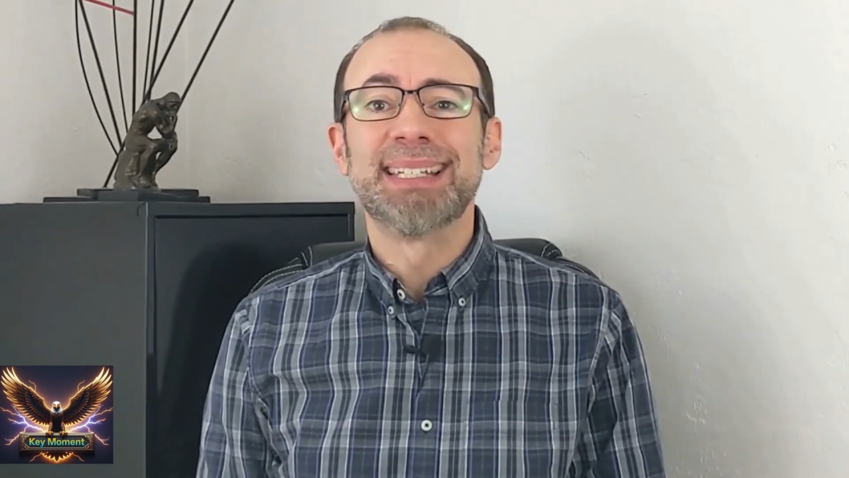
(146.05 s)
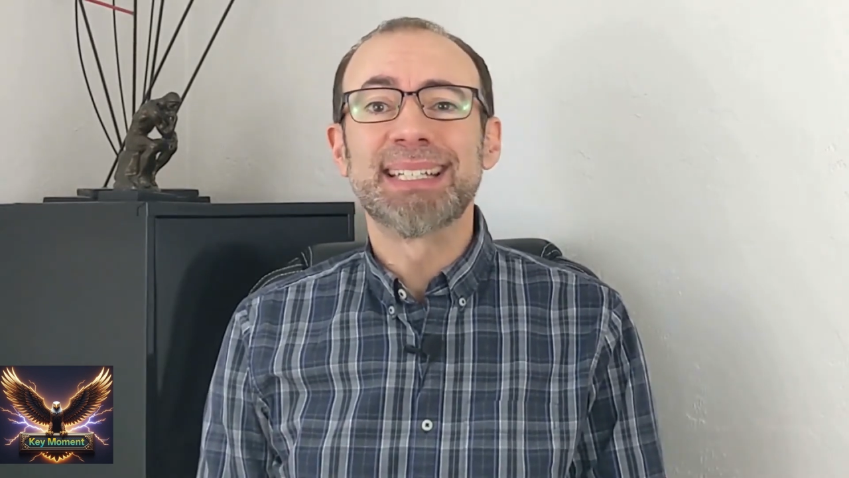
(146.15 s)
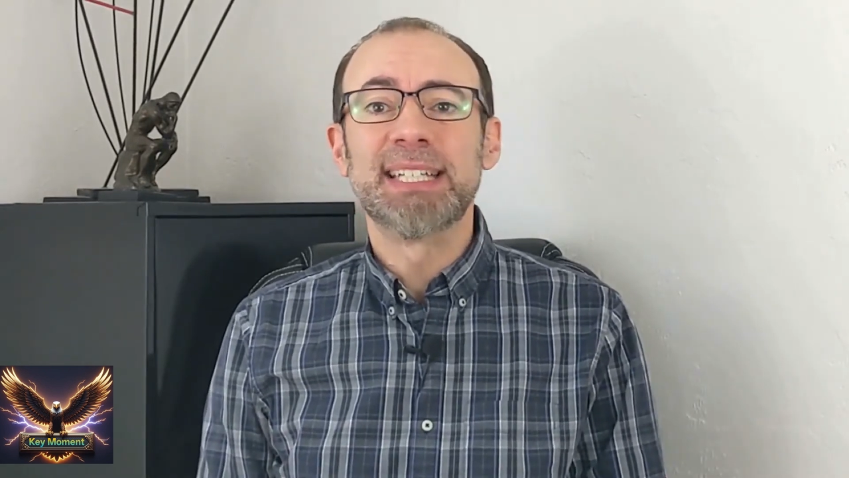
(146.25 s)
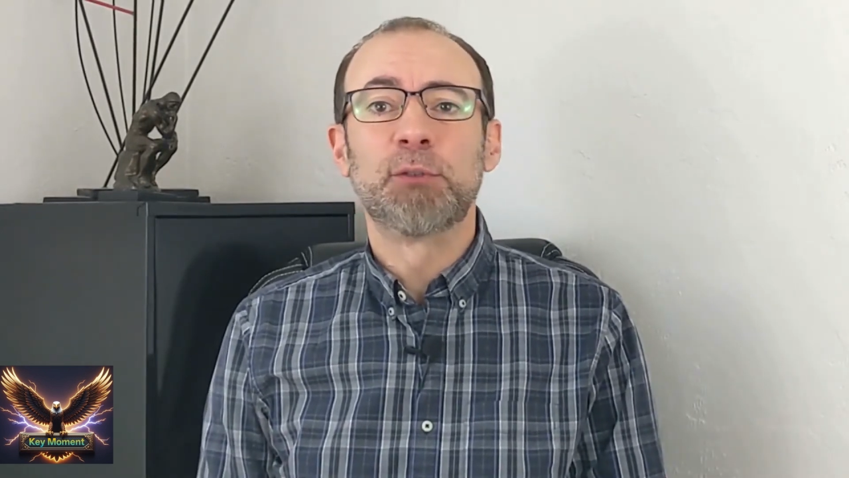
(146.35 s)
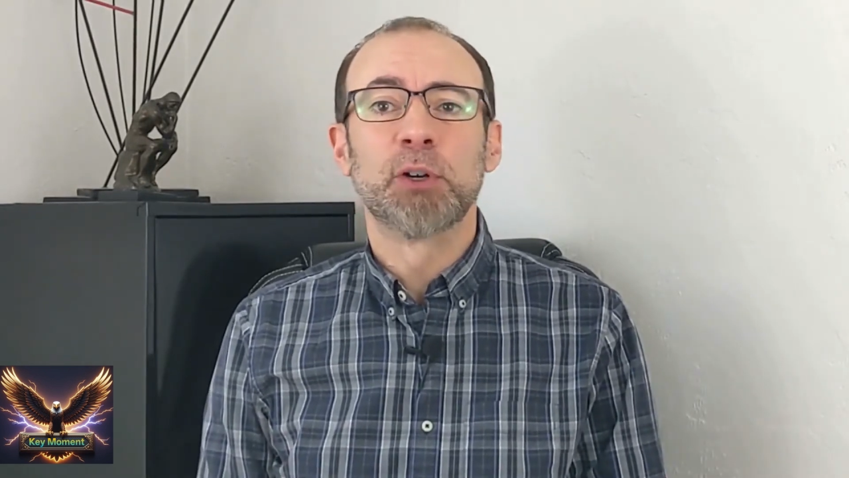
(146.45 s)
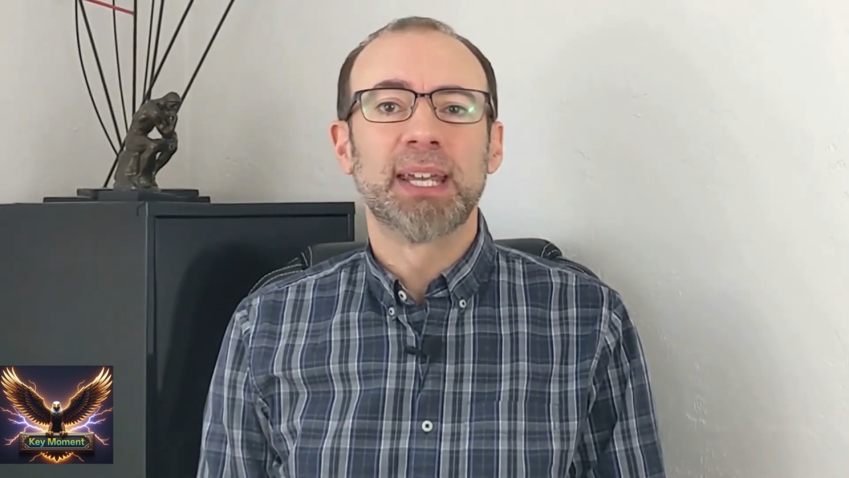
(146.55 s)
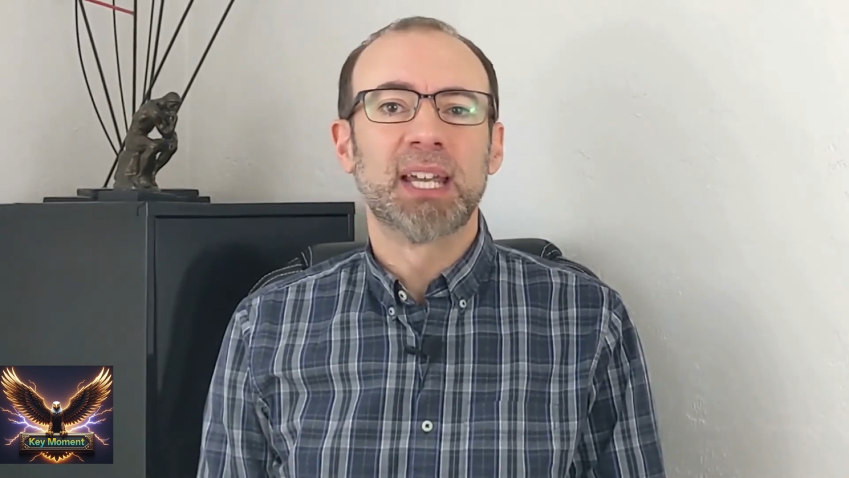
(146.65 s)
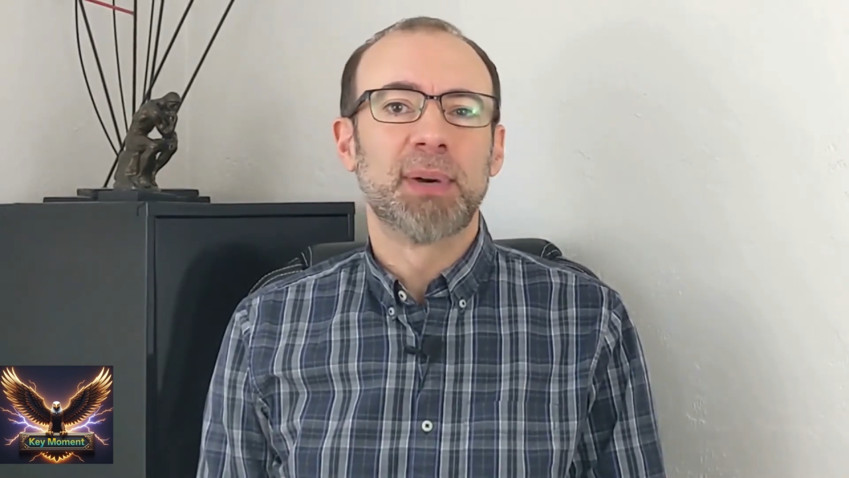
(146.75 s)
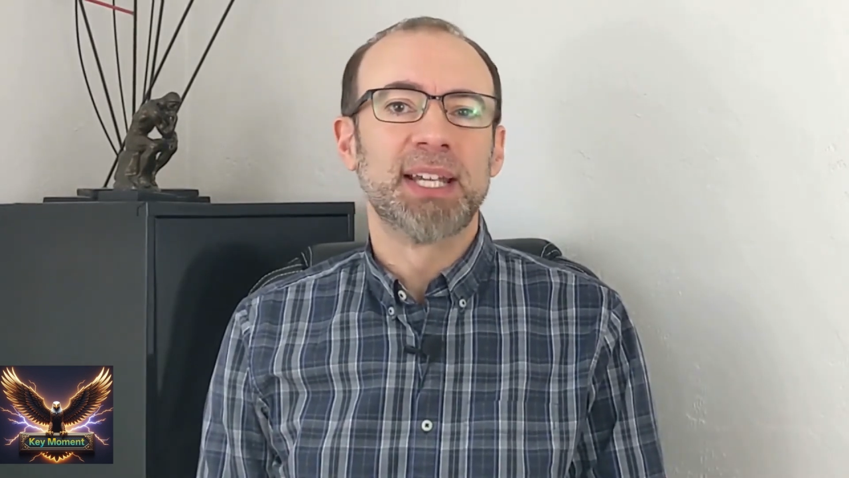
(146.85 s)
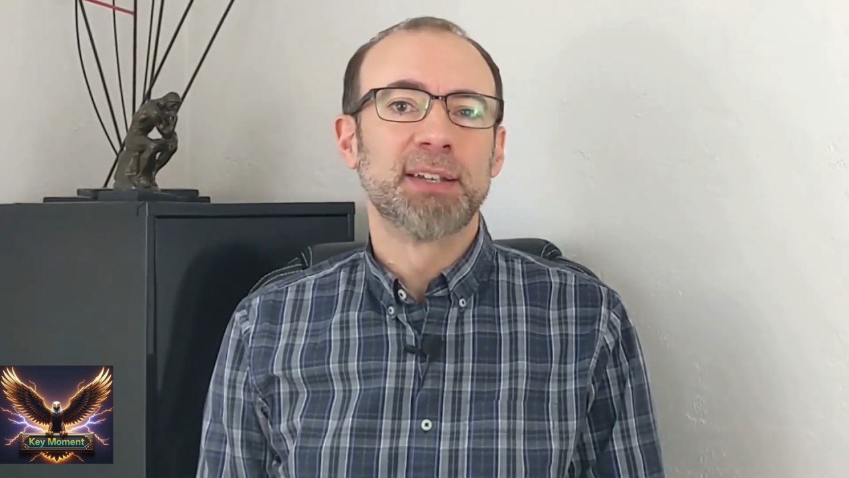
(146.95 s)
64
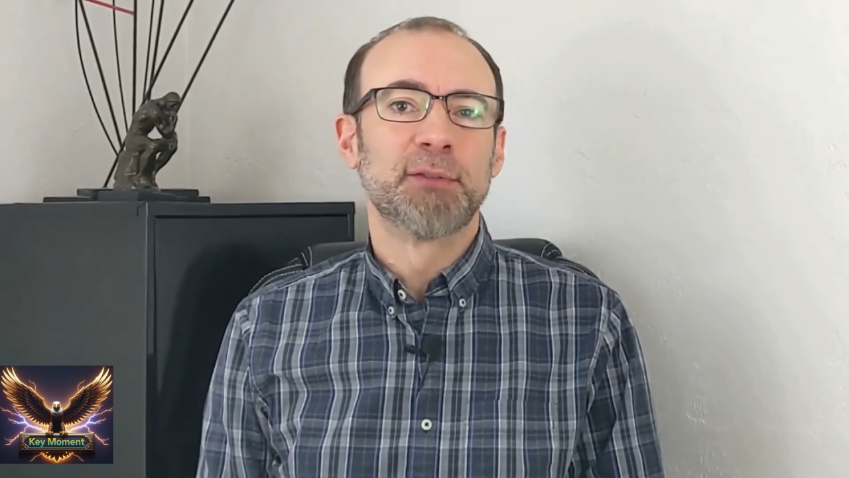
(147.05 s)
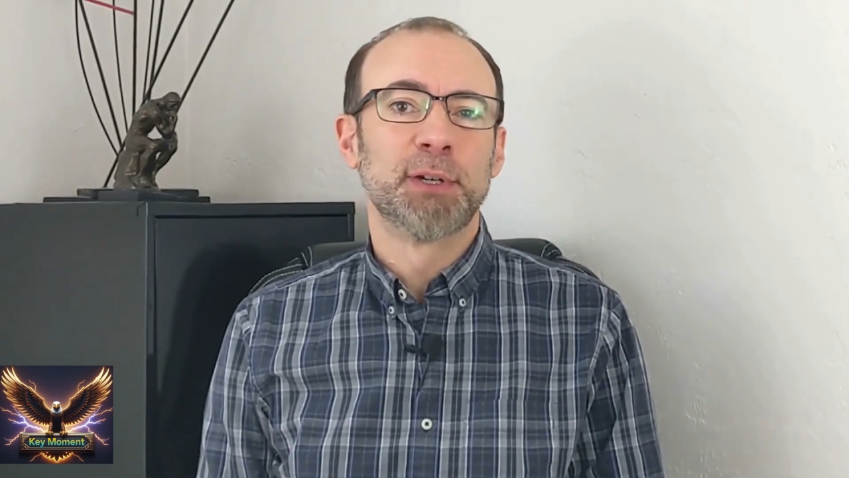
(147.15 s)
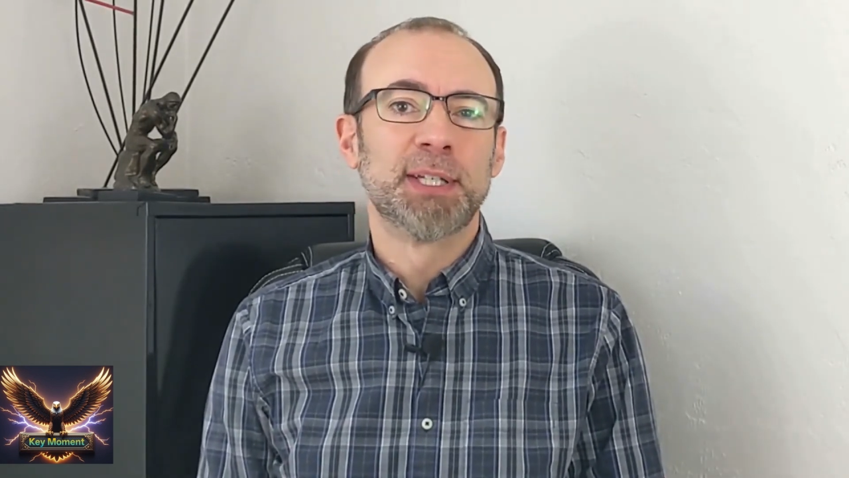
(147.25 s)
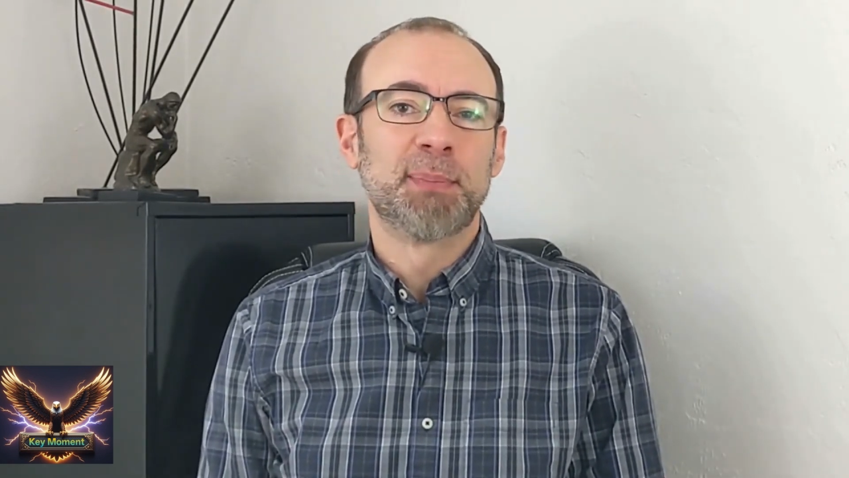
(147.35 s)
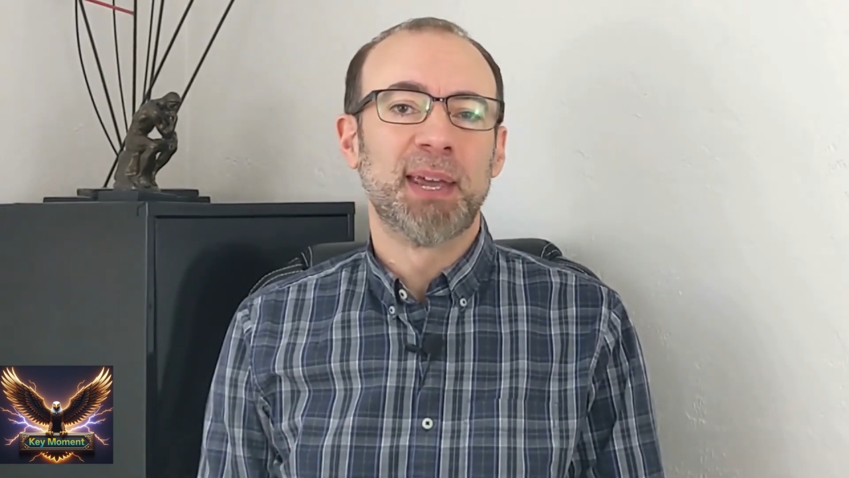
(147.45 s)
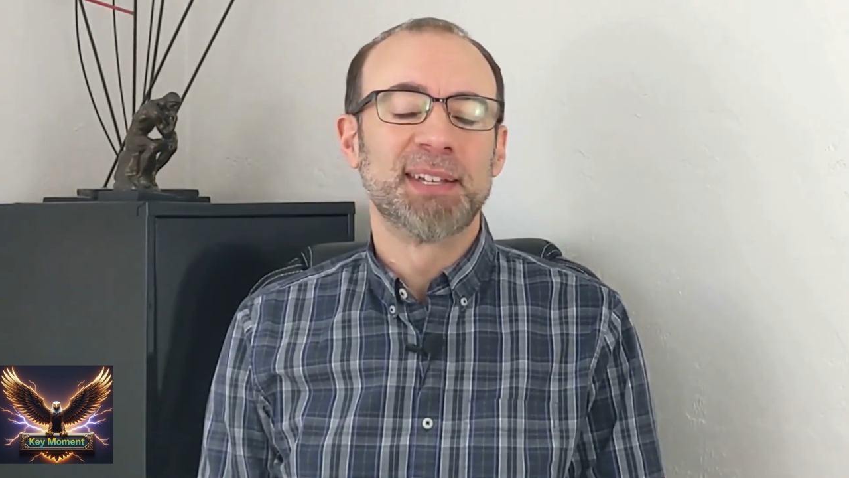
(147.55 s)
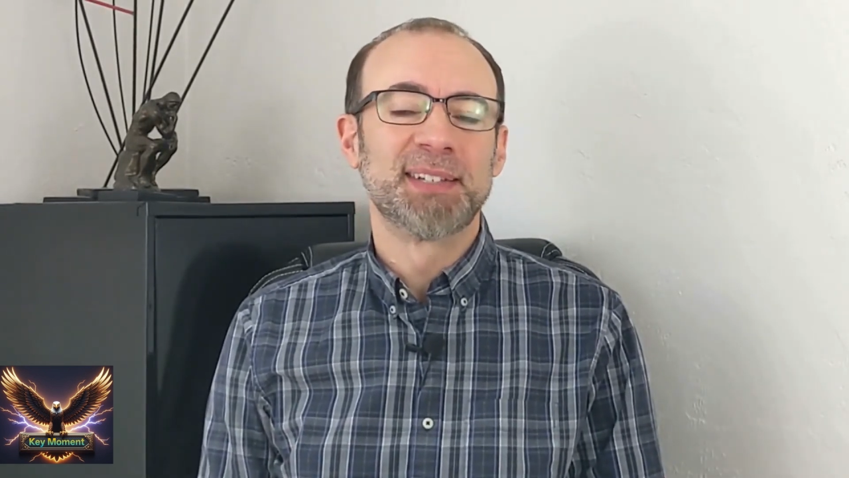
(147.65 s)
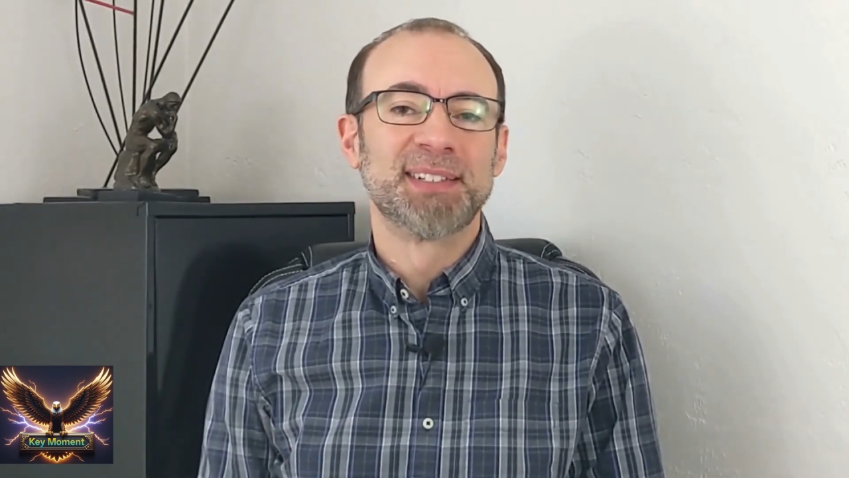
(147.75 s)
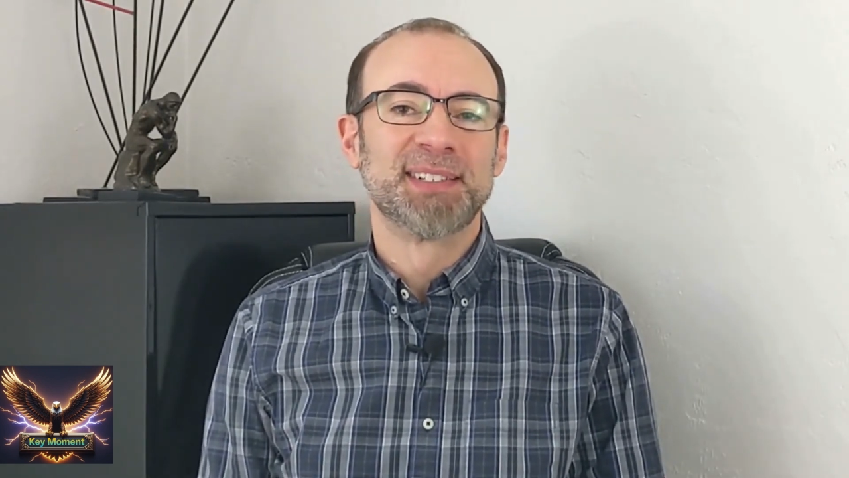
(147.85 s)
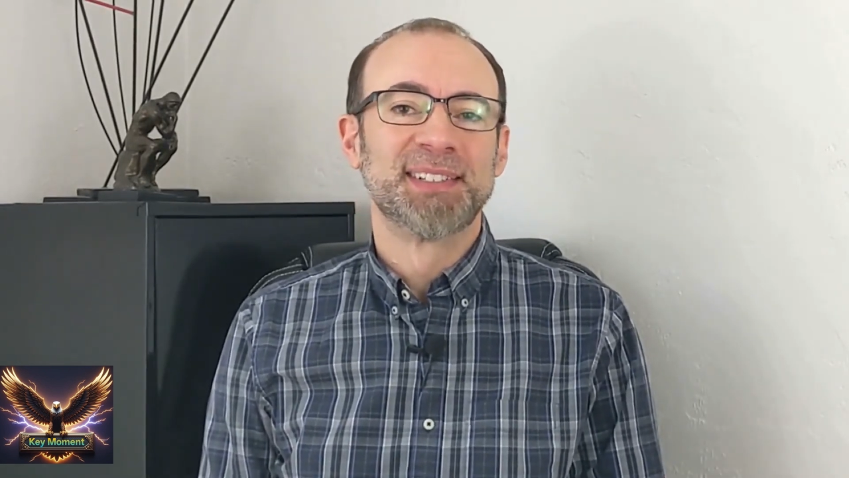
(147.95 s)
gigabytes of free
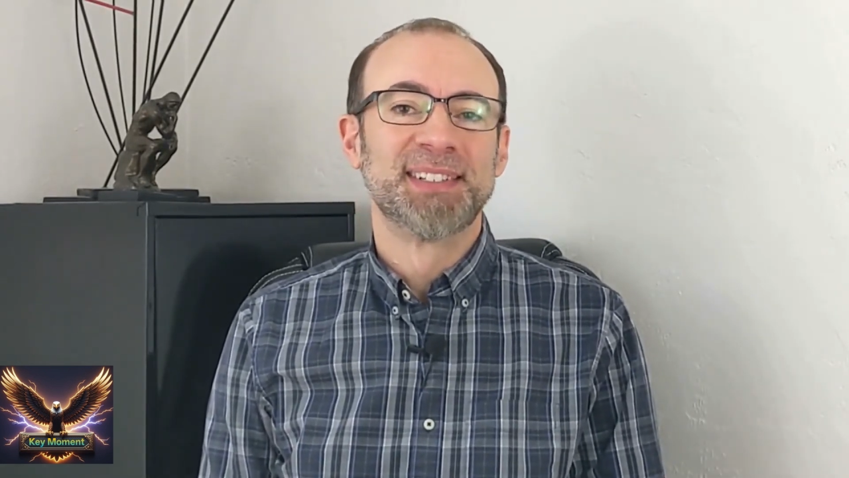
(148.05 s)
space.